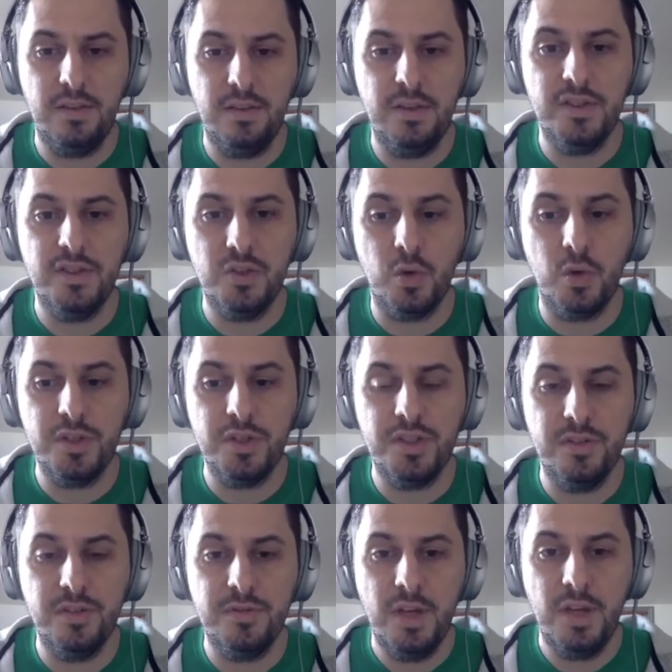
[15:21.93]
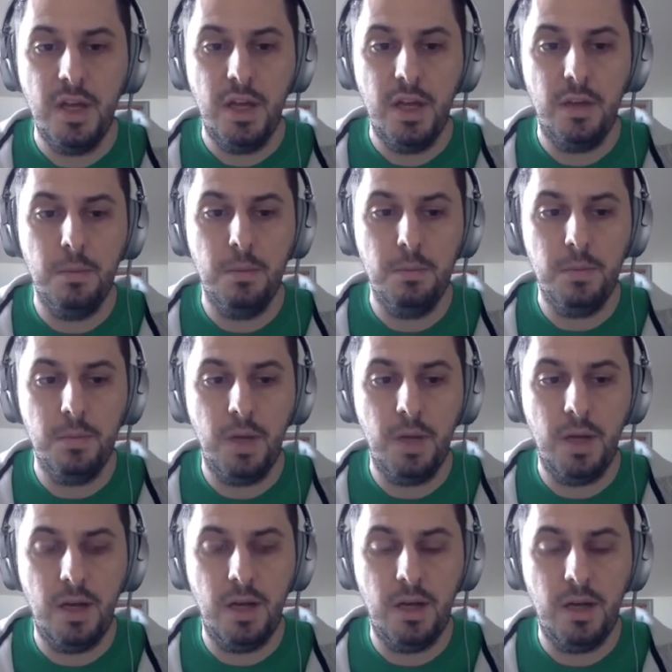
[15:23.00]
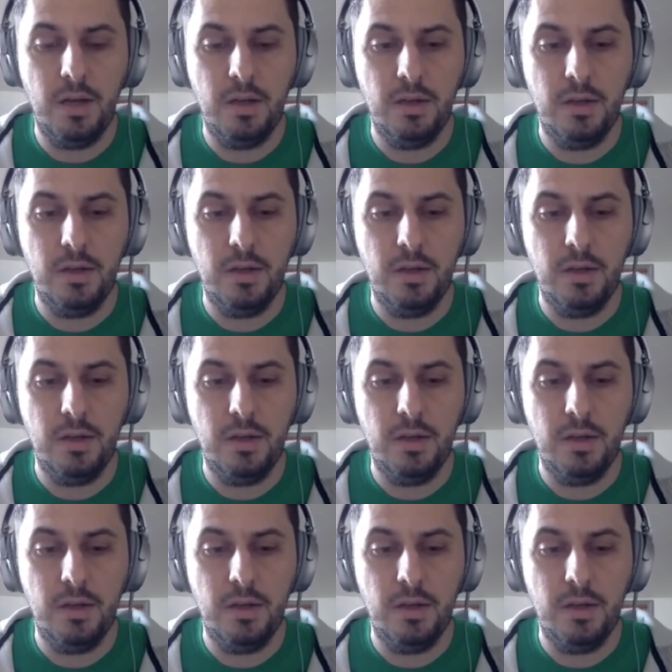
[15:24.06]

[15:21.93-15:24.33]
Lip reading: the source of uh,